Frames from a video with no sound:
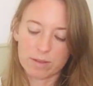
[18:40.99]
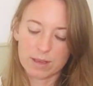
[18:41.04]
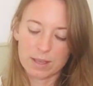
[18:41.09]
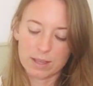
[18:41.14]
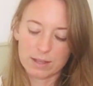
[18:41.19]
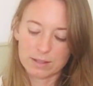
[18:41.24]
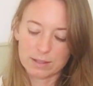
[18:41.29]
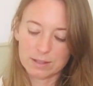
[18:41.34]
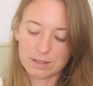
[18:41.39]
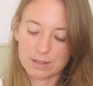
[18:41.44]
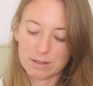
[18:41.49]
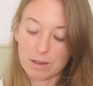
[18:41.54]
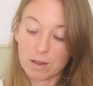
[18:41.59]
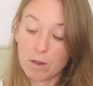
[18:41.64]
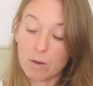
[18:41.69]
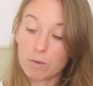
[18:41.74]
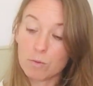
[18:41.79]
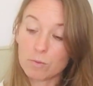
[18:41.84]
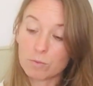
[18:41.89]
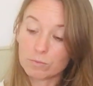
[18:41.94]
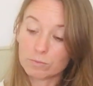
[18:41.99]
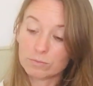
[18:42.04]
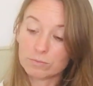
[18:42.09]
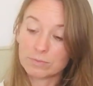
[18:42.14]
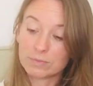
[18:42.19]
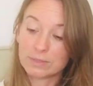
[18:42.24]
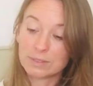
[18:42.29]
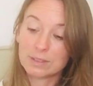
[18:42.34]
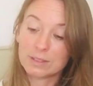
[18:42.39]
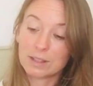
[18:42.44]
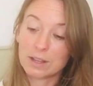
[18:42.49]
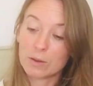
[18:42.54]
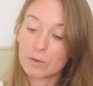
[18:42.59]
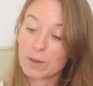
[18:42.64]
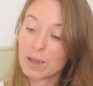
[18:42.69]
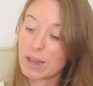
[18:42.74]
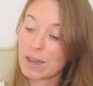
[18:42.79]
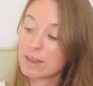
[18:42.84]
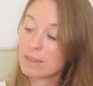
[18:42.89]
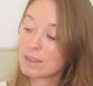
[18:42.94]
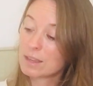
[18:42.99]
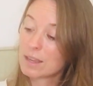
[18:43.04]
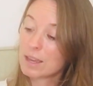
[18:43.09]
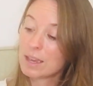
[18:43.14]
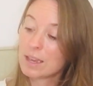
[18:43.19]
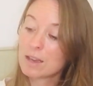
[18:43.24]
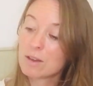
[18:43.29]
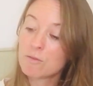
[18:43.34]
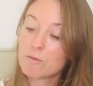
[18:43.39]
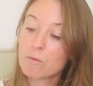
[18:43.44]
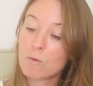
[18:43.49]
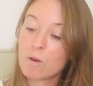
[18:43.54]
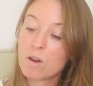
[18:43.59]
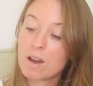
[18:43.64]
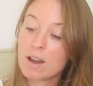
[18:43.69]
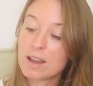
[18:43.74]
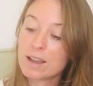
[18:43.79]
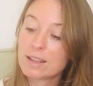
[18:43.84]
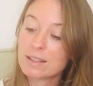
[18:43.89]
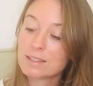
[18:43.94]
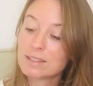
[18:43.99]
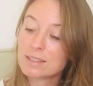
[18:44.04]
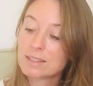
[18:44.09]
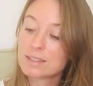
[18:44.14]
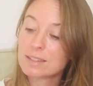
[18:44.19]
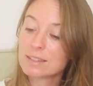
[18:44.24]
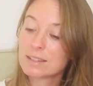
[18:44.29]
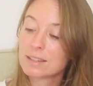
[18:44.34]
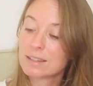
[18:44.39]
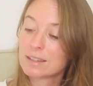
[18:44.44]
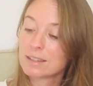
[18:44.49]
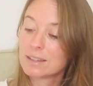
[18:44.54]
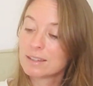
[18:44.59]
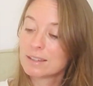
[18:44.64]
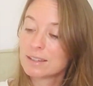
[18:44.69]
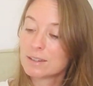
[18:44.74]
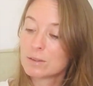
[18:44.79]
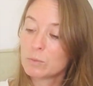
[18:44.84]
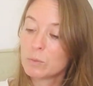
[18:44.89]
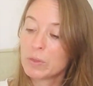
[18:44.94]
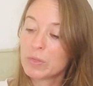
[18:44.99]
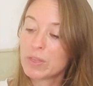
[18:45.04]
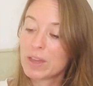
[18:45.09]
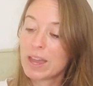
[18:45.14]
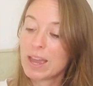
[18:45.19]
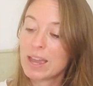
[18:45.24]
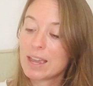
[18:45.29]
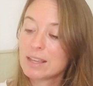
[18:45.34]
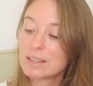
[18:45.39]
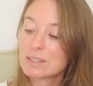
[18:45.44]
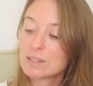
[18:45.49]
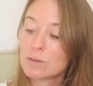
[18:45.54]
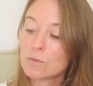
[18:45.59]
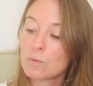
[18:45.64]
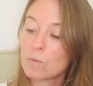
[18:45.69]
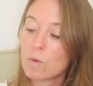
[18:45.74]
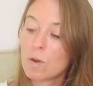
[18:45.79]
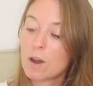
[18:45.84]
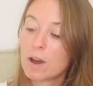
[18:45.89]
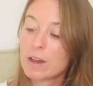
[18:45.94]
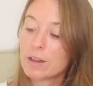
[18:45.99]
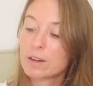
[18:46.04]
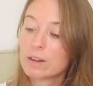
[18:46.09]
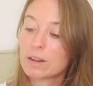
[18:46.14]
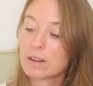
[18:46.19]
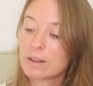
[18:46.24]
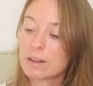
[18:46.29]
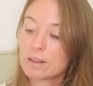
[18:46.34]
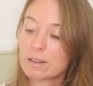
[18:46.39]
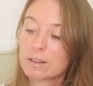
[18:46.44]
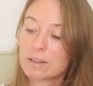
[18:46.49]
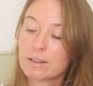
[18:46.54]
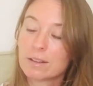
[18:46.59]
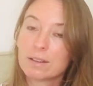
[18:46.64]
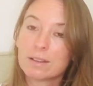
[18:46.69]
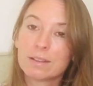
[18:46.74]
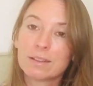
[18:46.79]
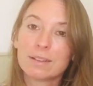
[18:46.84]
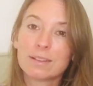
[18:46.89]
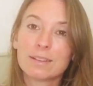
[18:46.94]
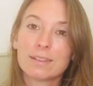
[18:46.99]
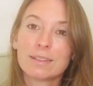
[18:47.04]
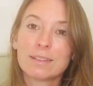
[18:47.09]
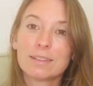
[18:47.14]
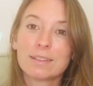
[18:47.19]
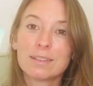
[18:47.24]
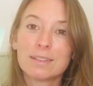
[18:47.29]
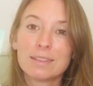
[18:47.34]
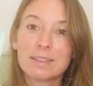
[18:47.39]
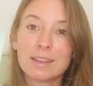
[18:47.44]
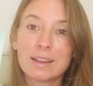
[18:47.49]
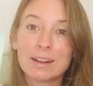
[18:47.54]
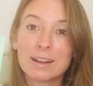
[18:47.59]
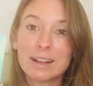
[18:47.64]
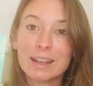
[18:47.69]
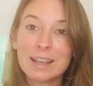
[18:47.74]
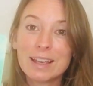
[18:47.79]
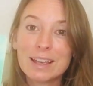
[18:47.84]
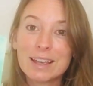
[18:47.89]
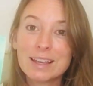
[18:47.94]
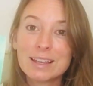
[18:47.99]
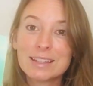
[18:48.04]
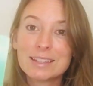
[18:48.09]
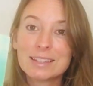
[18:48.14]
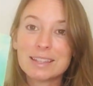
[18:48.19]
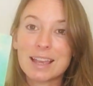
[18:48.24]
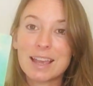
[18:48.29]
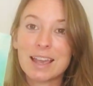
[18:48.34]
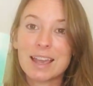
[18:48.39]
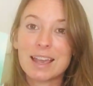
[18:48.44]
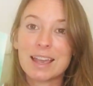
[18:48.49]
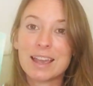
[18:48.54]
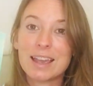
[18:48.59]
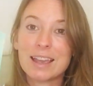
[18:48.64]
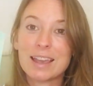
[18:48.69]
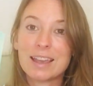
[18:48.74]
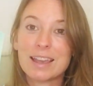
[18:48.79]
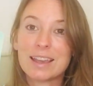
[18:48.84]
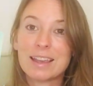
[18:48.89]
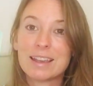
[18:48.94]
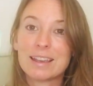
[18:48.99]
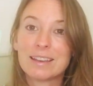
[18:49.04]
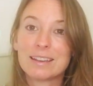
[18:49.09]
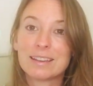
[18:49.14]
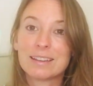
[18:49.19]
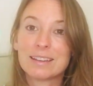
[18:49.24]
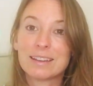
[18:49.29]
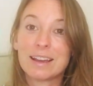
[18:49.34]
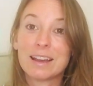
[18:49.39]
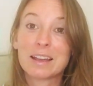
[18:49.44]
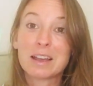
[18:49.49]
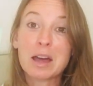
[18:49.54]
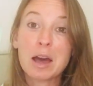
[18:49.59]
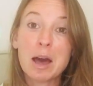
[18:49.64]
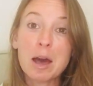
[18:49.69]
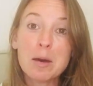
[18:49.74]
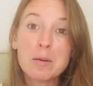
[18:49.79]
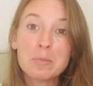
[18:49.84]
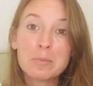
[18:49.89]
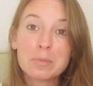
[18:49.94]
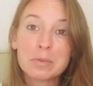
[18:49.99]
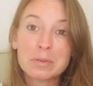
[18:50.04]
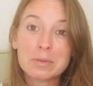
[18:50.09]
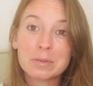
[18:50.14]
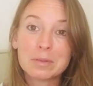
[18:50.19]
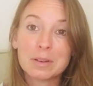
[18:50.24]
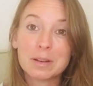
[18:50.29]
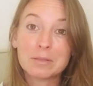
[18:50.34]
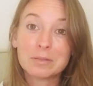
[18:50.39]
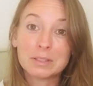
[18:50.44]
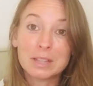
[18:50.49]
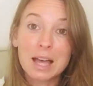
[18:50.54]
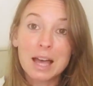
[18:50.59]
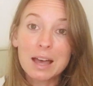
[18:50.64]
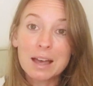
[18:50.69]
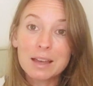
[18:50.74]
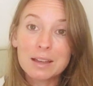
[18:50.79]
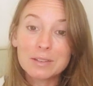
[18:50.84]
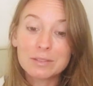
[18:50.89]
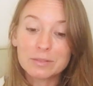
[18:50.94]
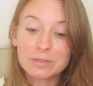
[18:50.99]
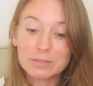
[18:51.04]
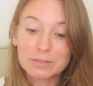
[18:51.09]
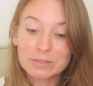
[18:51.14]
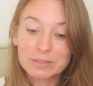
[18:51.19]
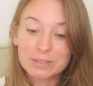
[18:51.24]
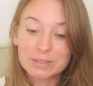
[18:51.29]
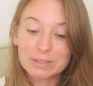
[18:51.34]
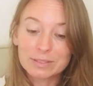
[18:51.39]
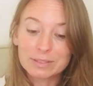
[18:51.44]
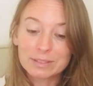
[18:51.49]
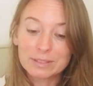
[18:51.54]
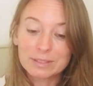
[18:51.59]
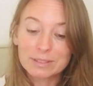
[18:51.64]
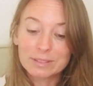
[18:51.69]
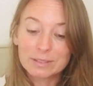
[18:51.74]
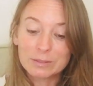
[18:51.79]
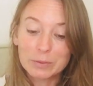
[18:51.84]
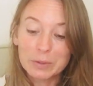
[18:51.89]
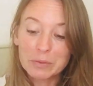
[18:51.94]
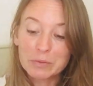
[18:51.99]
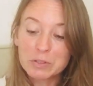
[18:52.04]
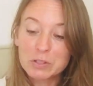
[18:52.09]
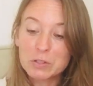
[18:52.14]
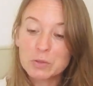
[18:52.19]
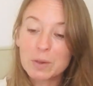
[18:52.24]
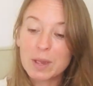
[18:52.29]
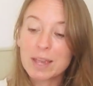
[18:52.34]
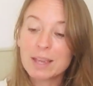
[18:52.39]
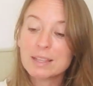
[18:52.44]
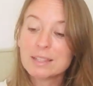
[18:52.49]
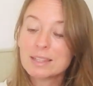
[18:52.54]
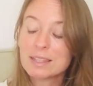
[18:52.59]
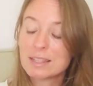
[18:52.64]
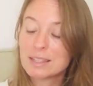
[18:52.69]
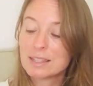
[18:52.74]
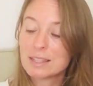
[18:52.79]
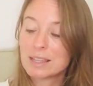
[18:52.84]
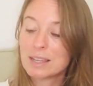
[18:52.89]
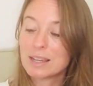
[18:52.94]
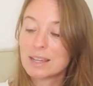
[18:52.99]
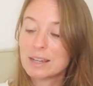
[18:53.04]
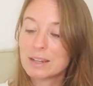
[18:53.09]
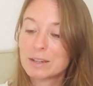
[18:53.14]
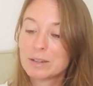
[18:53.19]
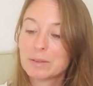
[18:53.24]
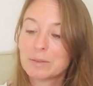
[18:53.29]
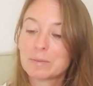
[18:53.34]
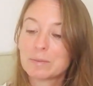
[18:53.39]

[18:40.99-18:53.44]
And, oh, okay, and the King of Wands with the Ace of Water. There is a cup of love. We have two aces here.